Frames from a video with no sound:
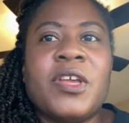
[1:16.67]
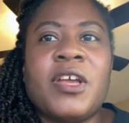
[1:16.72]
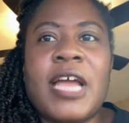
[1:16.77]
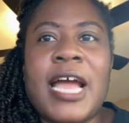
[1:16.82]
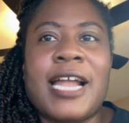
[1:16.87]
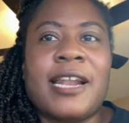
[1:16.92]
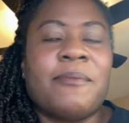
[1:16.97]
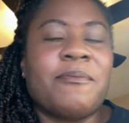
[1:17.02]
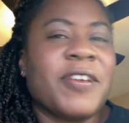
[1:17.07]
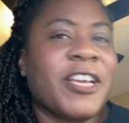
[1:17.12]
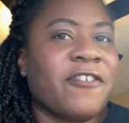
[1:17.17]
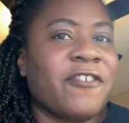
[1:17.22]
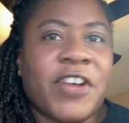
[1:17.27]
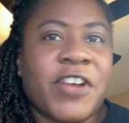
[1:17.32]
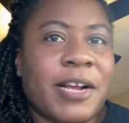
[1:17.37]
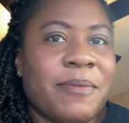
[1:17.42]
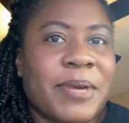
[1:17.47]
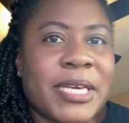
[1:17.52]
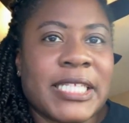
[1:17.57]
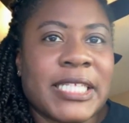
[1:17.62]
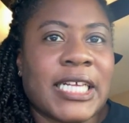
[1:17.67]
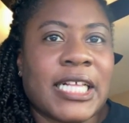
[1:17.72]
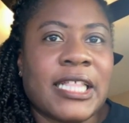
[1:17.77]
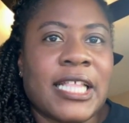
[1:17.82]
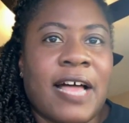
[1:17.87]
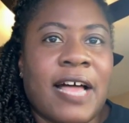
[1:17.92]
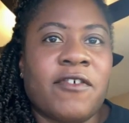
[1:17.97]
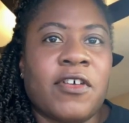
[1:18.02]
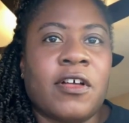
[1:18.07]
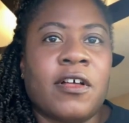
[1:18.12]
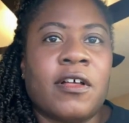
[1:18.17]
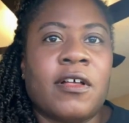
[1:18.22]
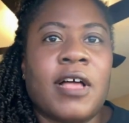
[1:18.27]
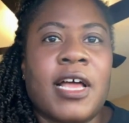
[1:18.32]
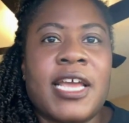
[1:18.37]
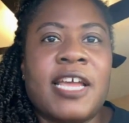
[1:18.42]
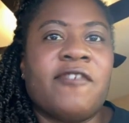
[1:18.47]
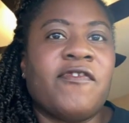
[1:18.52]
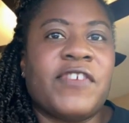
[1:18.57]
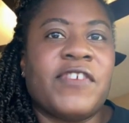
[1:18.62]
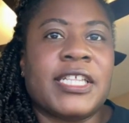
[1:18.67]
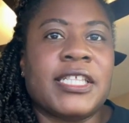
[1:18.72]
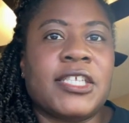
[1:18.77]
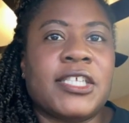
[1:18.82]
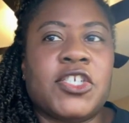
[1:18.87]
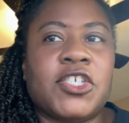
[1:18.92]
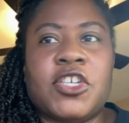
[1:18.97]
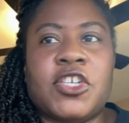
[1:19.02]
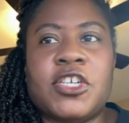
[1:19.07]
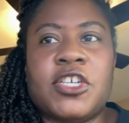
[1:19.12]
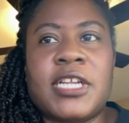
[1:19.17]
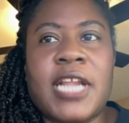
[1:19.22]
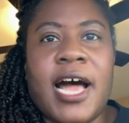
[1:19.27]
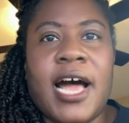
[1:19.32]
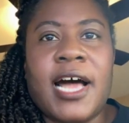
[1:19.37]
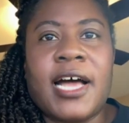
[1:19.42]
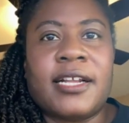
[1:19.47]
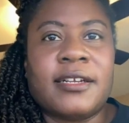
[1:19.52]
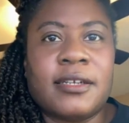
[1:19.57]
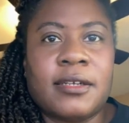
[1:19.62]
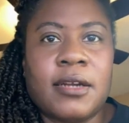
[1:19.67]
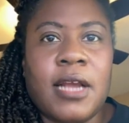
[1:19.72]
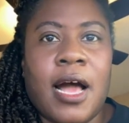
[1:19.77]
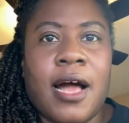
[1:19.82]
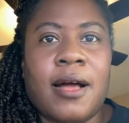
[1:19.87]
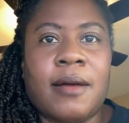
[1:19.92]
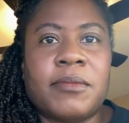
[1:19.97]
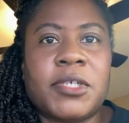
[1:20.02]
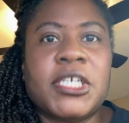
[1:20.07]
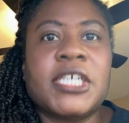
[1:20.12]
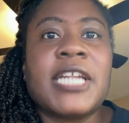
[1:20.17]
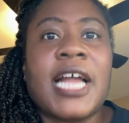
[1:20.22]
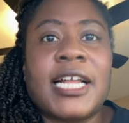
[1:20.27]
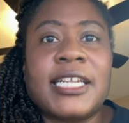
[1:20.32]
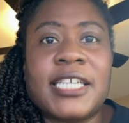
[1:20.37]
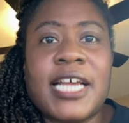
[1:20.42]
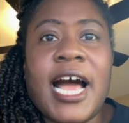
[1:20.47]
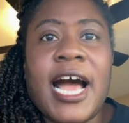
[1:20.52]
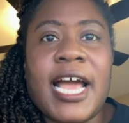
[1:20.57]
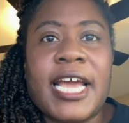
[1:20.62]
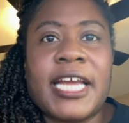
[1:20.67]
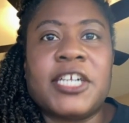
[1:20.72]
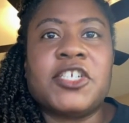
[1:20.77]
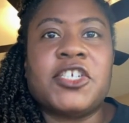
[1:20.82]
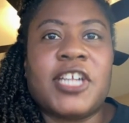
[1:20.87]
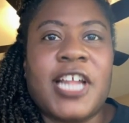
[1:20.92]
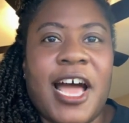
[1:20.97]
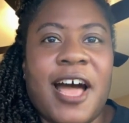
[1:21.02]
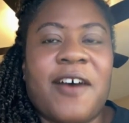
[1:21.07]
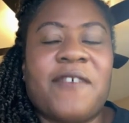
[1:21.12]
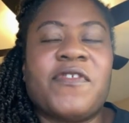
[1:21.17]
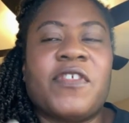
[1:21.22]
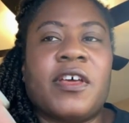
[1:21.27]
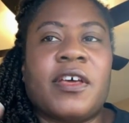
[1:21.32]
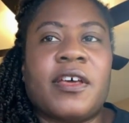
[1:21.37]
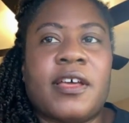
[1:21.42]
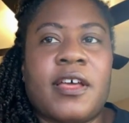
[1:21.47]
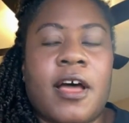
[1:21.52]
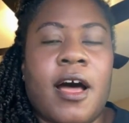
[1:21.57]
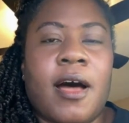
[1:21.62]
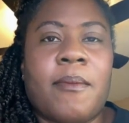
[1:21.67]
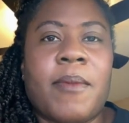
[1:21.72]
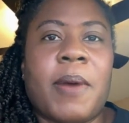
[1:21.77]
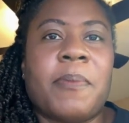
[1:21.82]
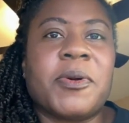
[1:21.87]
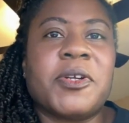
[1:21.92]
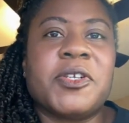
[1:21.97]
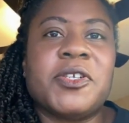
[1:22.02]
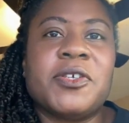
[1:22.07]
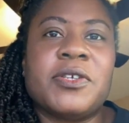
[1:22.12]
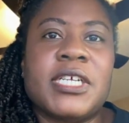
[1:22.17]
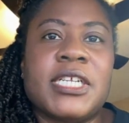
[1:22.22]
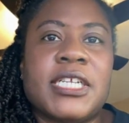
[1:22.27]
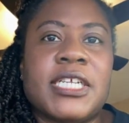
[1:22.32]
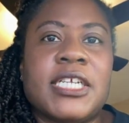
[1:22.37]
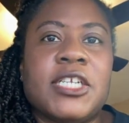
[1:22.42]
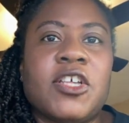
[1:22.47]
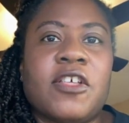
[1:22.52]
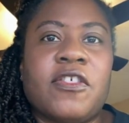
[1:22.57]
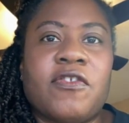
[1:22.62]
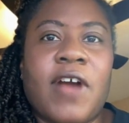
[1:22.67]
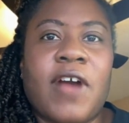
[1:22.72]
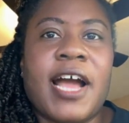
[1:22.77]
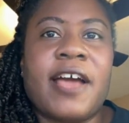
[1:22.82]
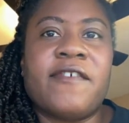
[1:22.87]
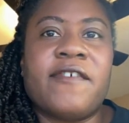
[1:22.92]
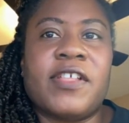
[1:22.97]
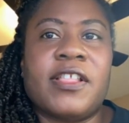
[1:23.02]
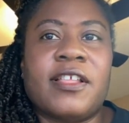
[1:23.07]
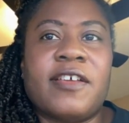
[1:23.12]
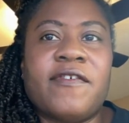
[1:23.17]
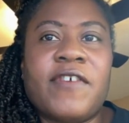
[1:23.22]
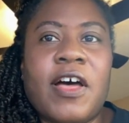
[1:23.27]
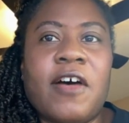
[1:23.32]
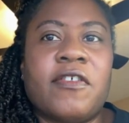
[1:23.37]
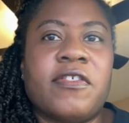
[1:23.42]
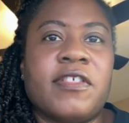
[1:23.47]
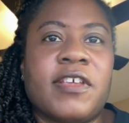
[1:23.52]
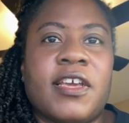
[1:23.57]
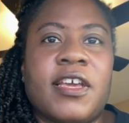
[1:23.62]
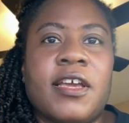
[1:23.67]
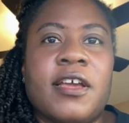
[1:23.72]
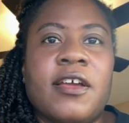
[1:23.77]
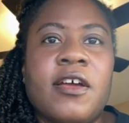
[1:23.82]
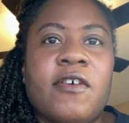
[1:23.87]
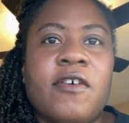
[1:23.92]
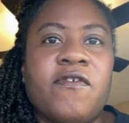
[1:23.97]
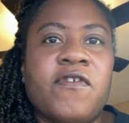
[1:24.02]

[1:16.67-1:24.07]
at a very basic level, infants should not die and should have the opportunity to thrive and live healthy.